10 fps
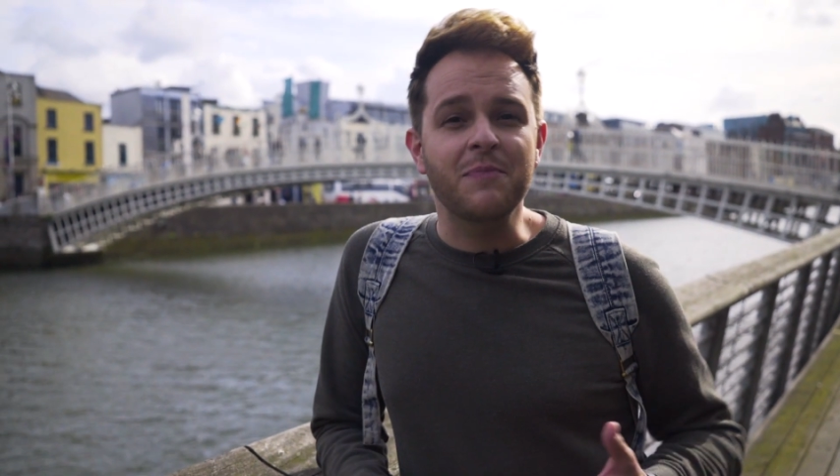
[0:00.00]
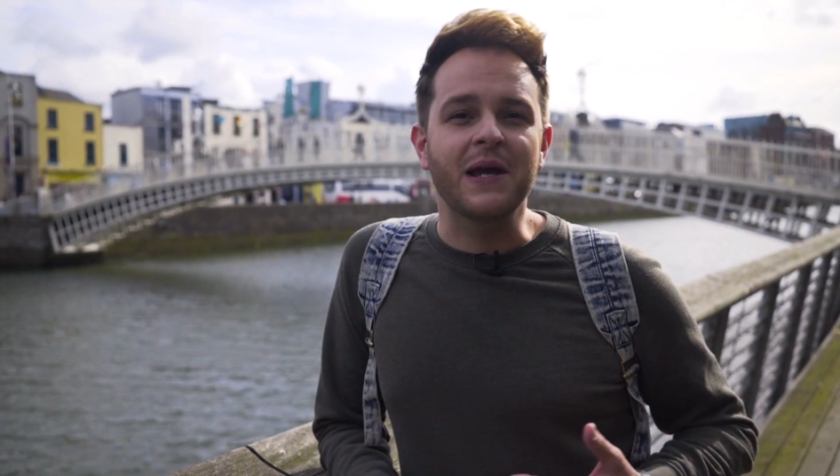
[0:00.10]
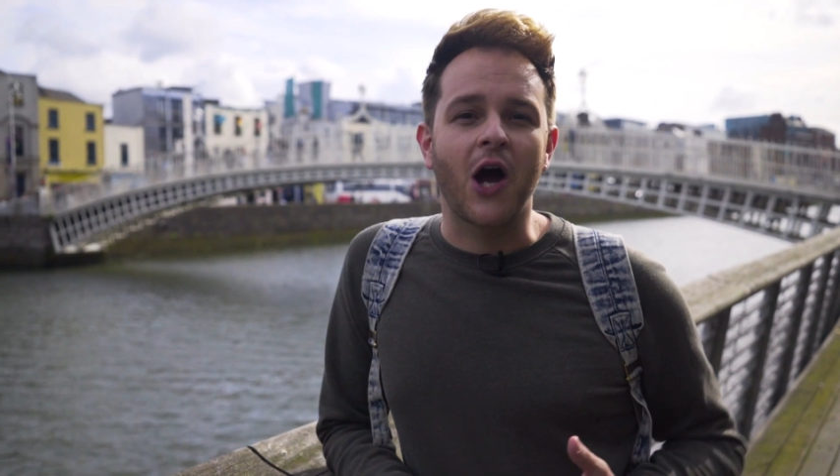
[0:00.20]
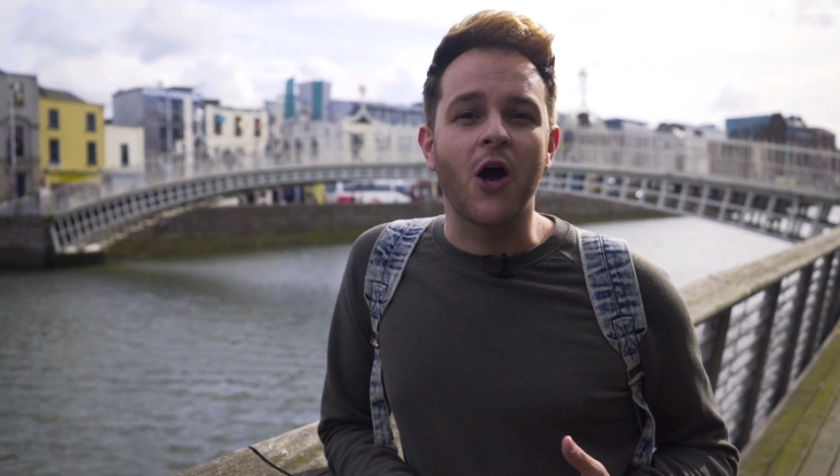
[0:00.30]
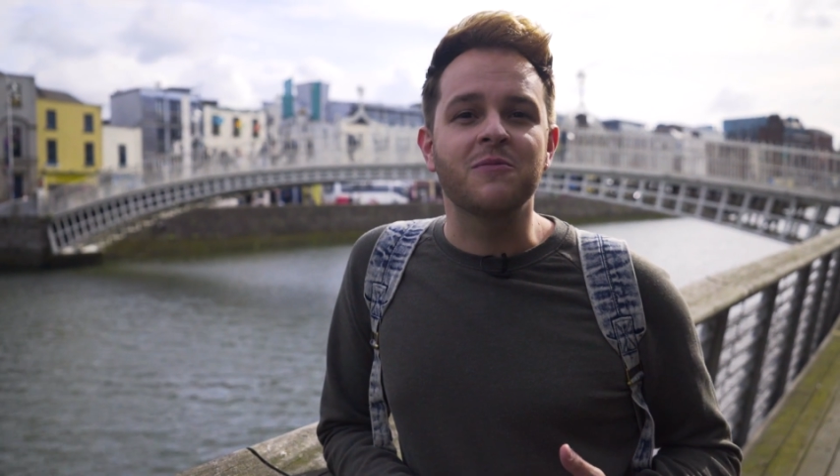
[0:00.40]

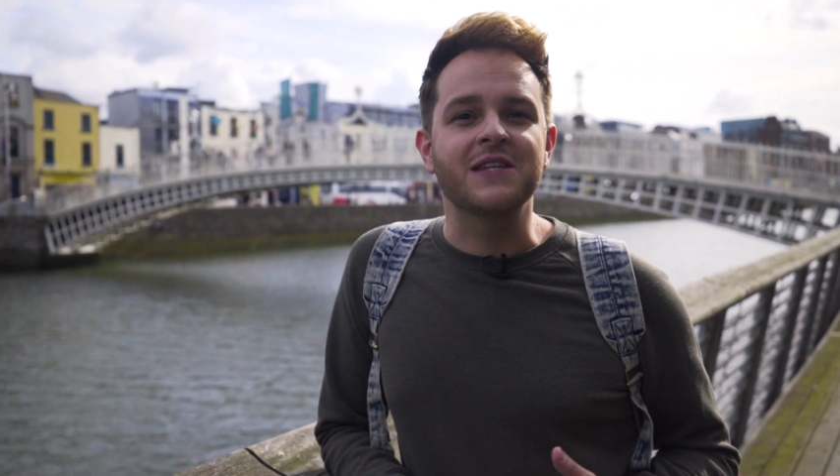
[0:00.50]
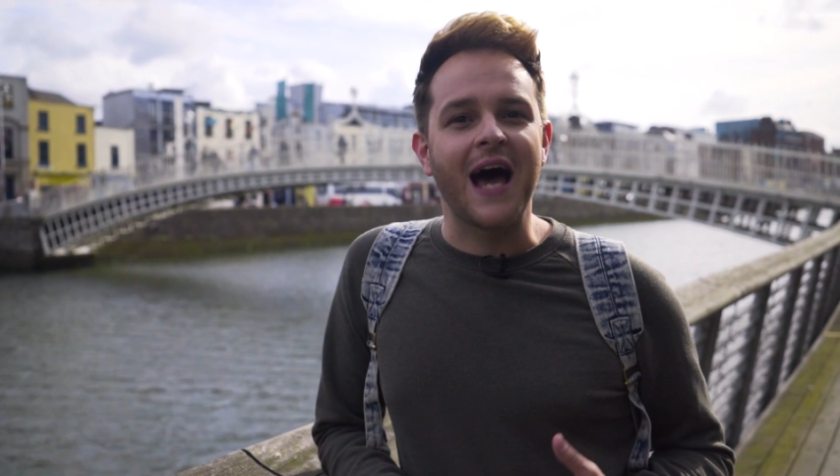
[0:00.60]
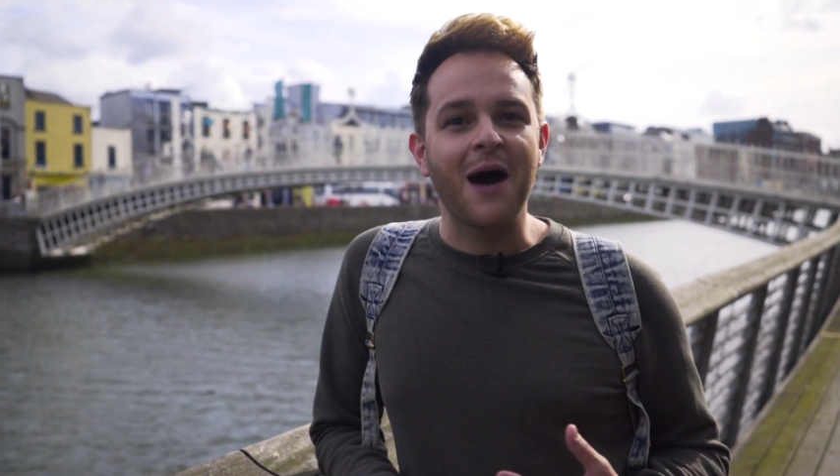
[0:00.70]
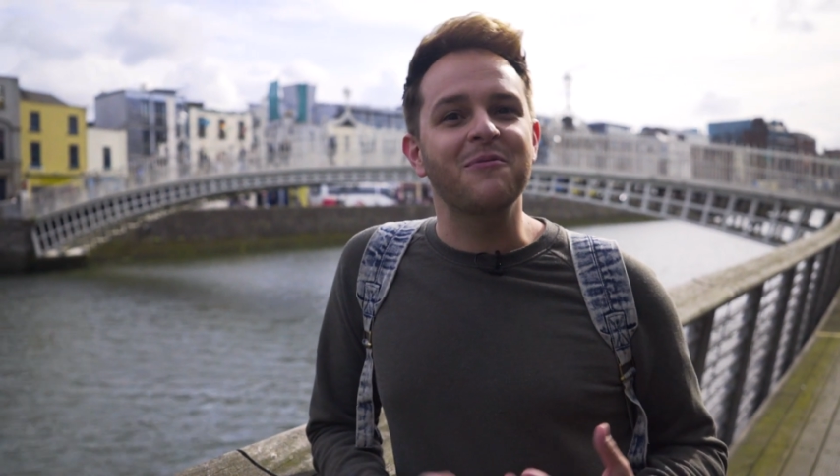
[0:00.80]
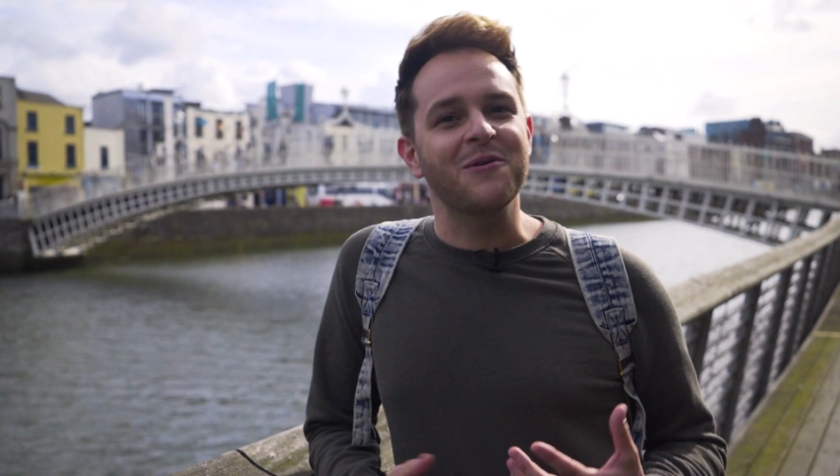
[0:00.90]
being home to
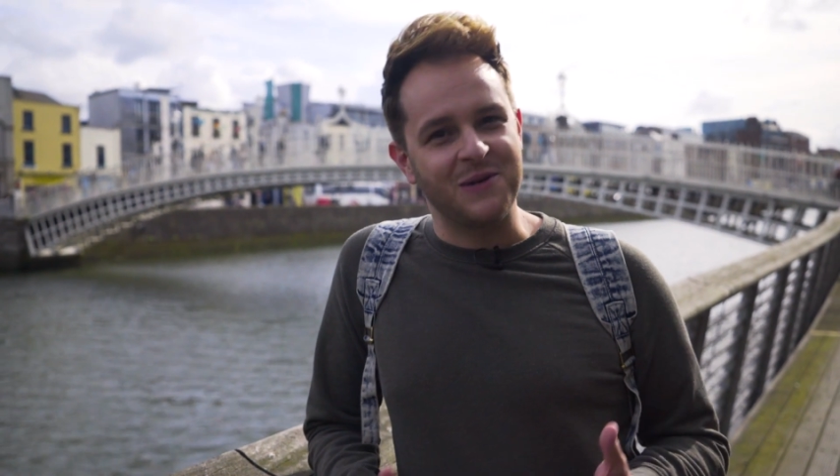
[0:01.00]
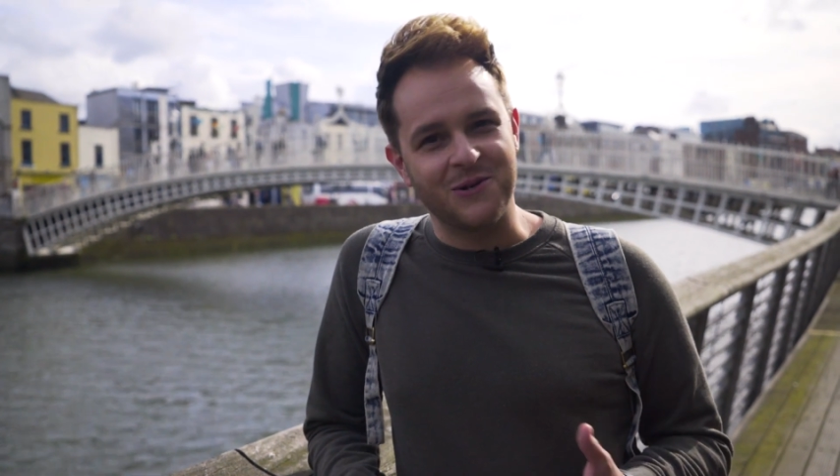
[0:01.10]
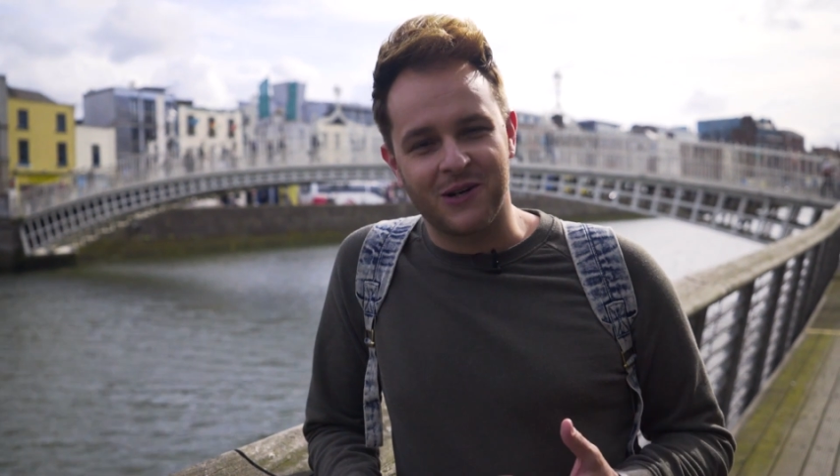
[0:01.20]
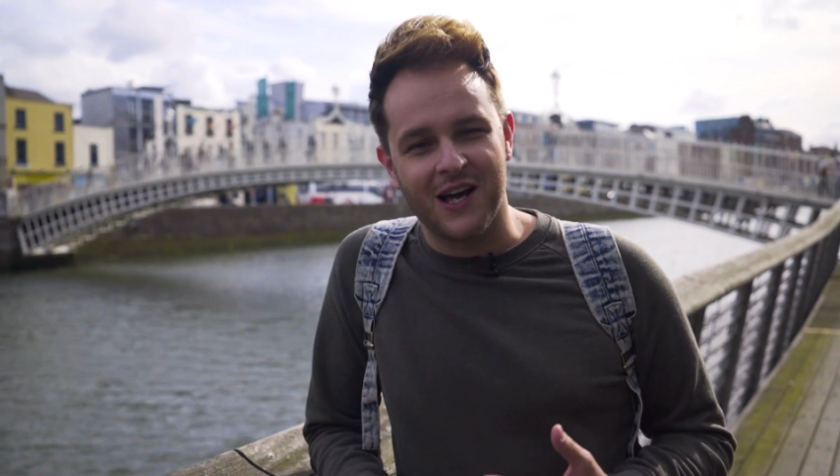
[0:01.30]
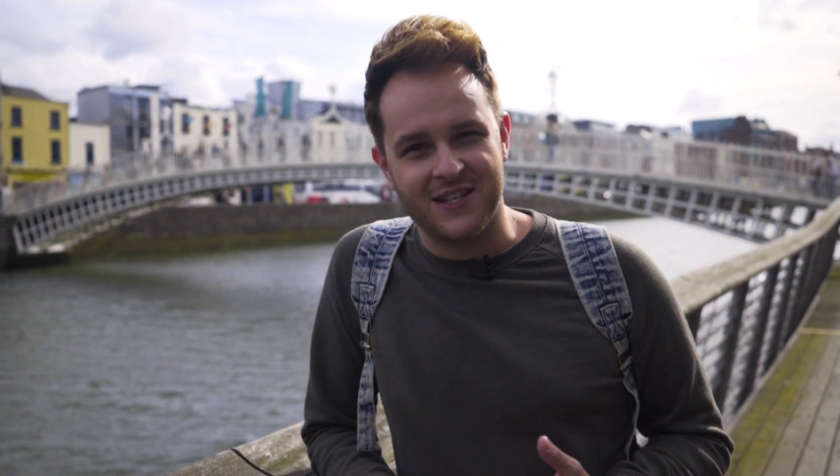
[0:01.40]
the upper and
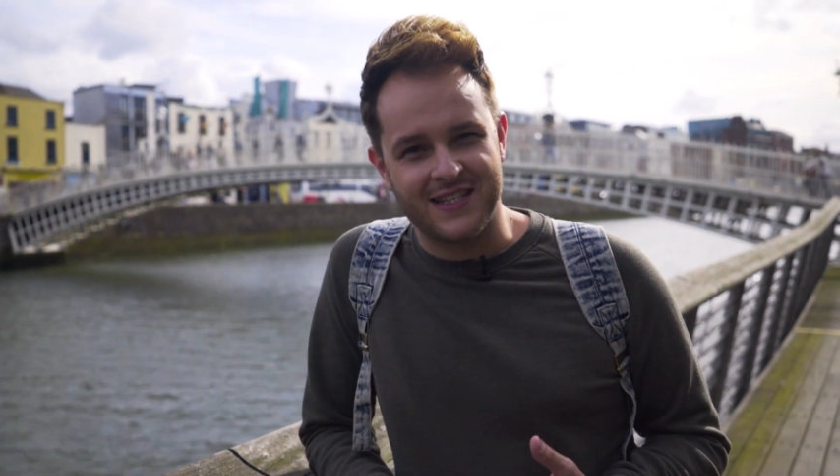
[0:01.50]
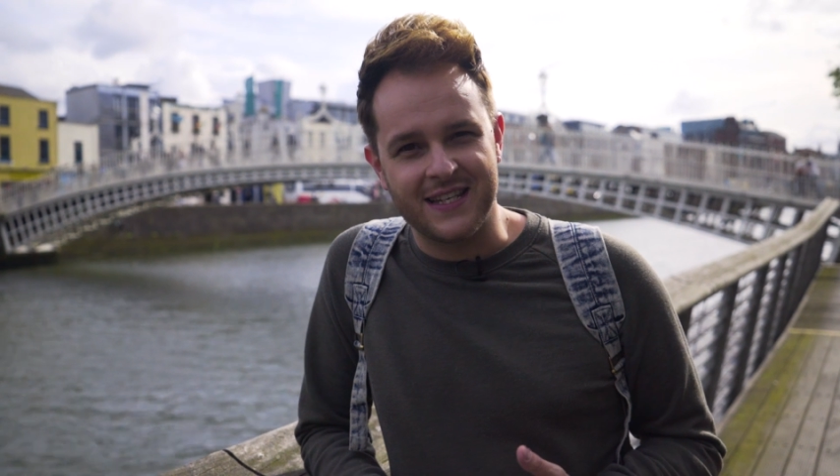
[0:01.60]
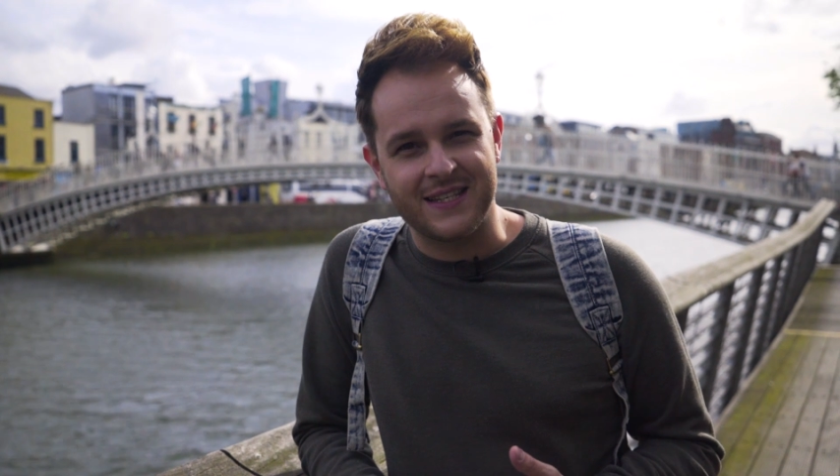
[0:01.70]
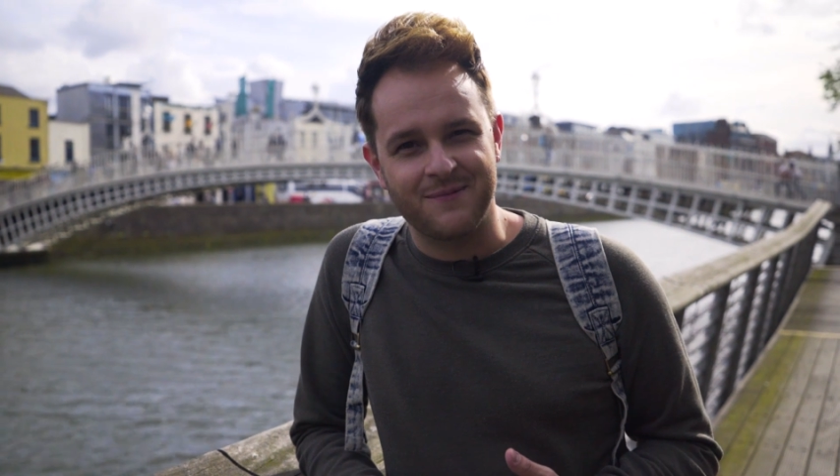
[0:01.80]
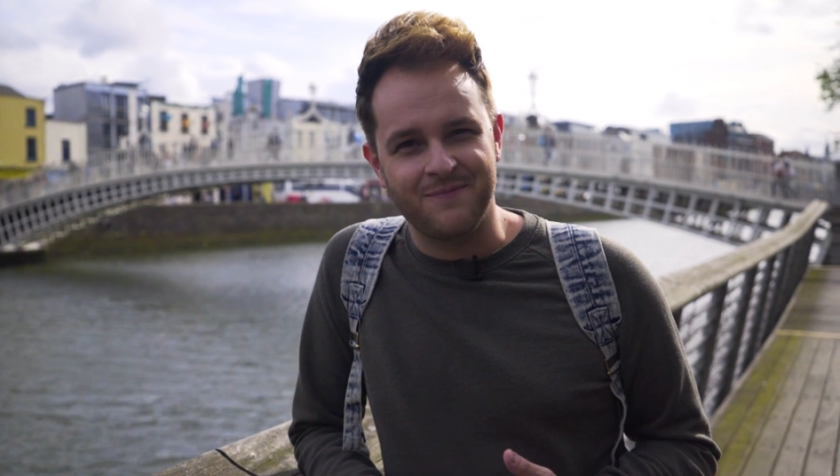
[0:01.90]
middle
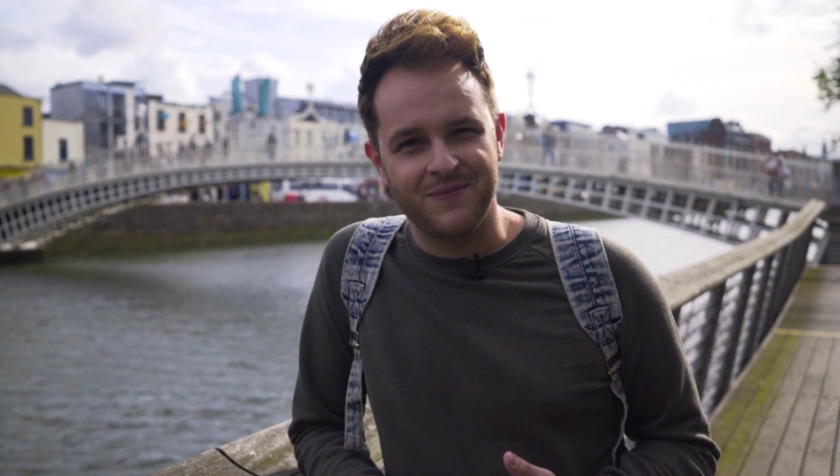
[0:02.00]
classes.